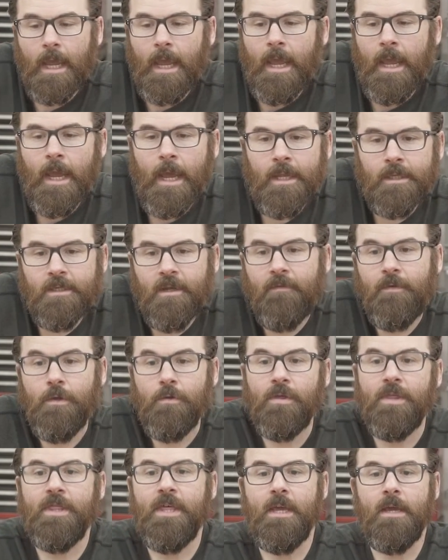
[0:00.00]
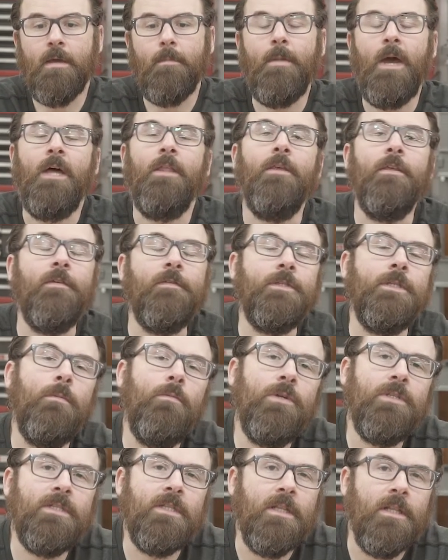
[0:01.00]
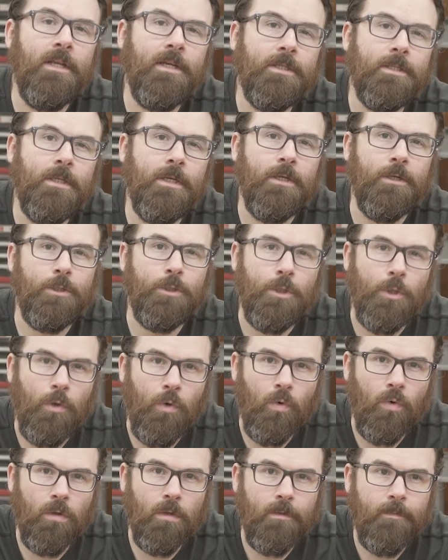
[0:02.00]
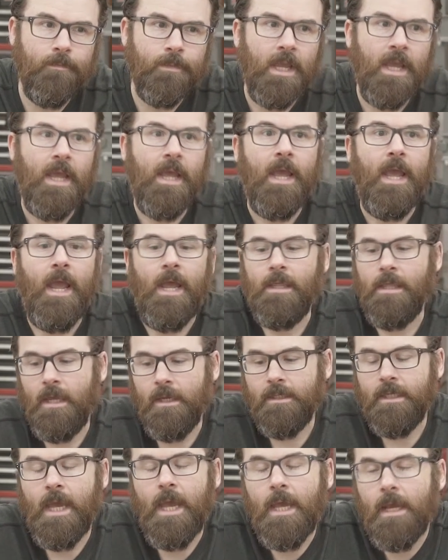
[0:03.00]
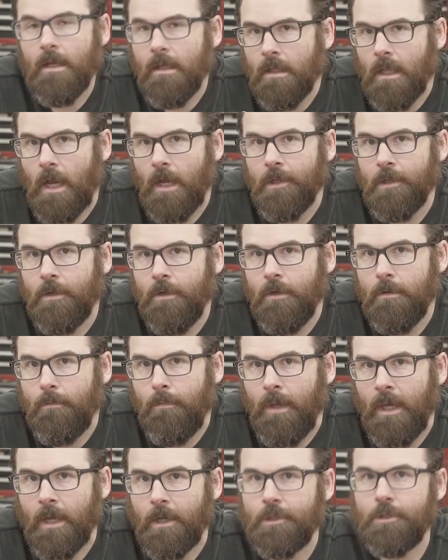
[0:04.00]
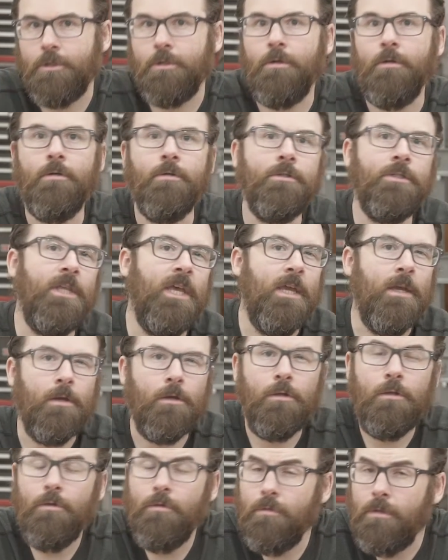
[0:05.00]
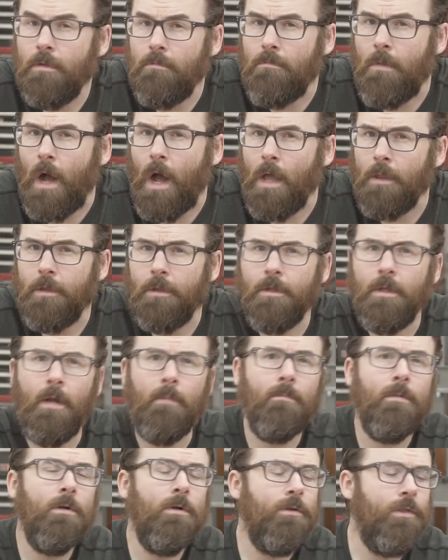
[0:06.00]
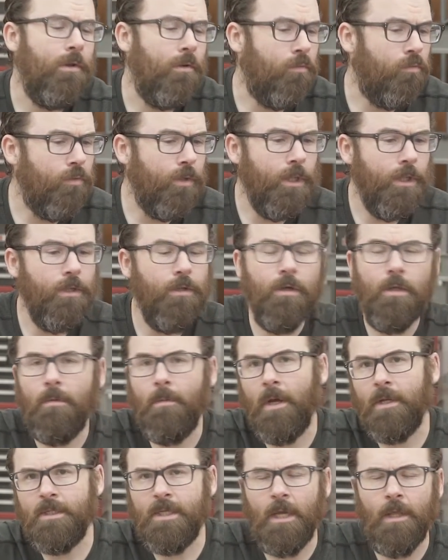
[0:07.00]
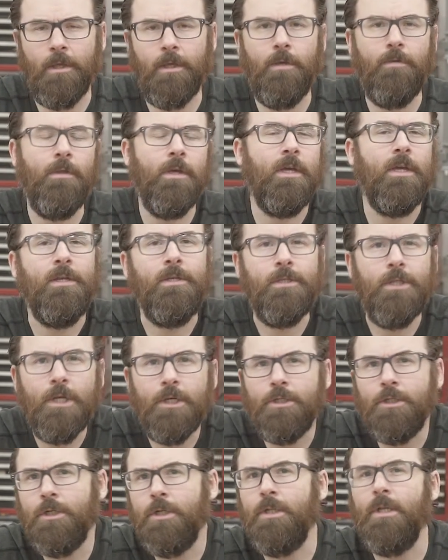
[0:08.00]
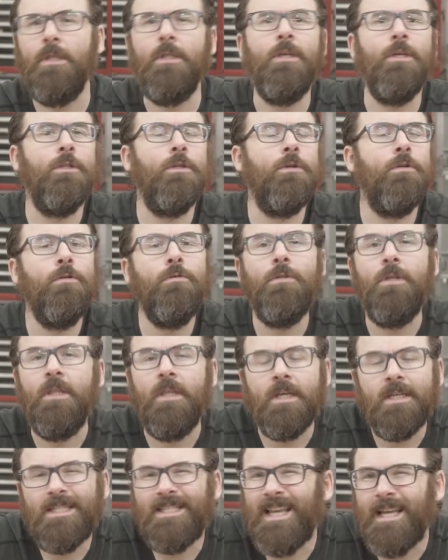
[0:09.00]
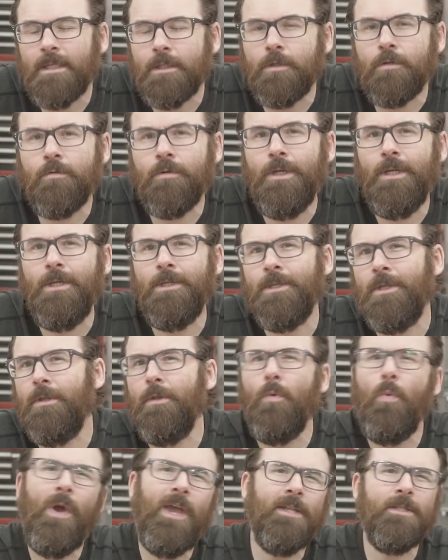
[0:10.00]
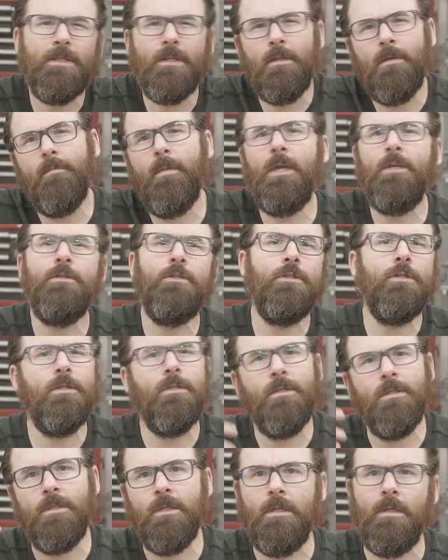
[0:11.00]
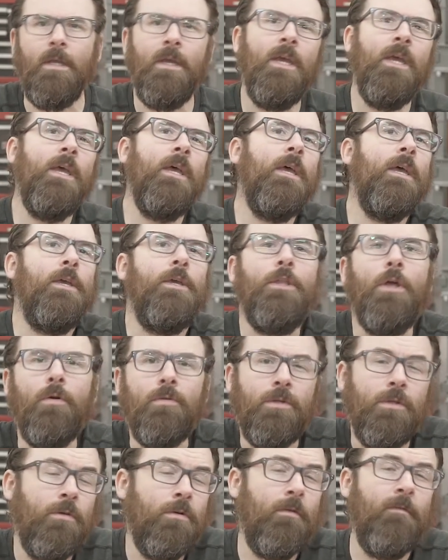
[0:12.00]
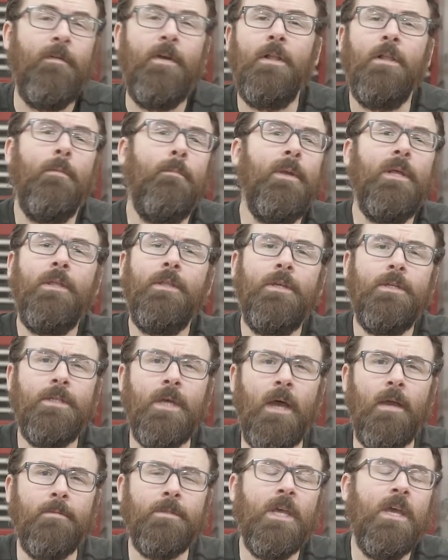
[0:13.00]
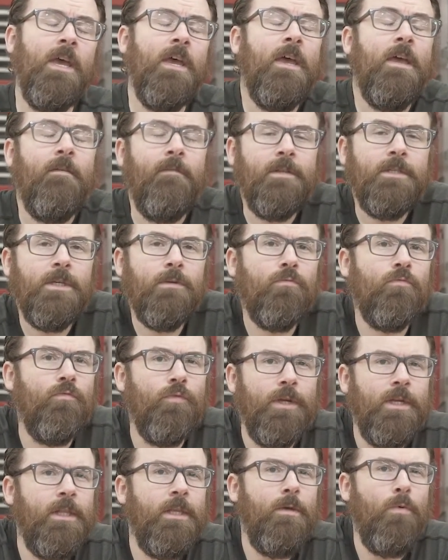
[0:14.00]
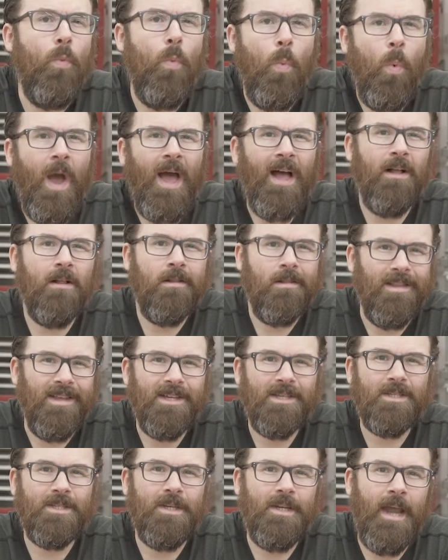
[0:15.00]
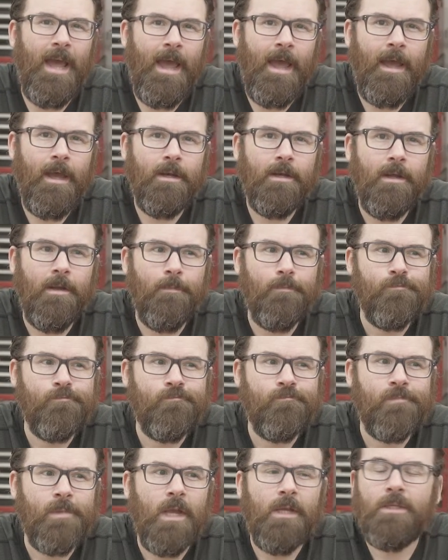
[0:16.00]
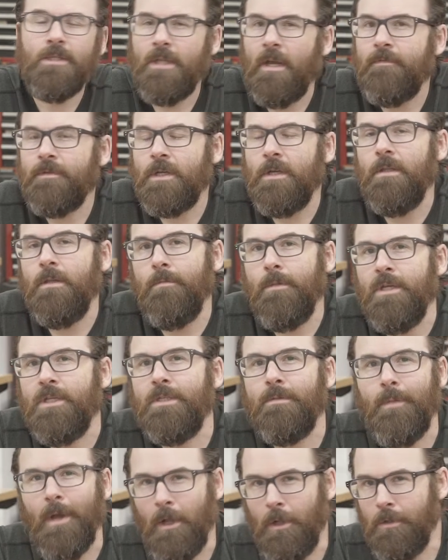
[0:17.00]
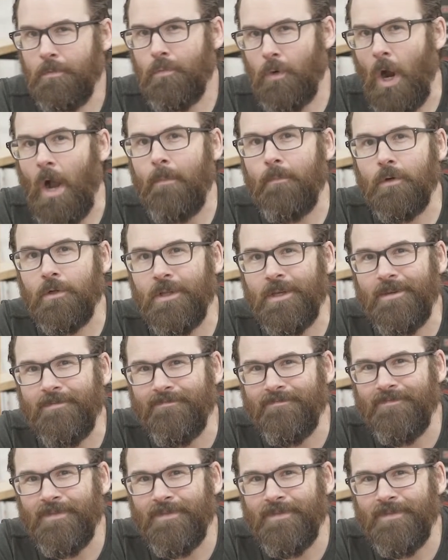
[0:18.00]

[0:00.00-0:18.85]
And if you think about it, if someone's listing a tool and they take a lot of good pictures, they include the model number, they're really good about telling you the condition and the included accessories and the weights and dimensions and, you know, their availability times, if it's a really well listed ad, stuff's going to be spelled properly.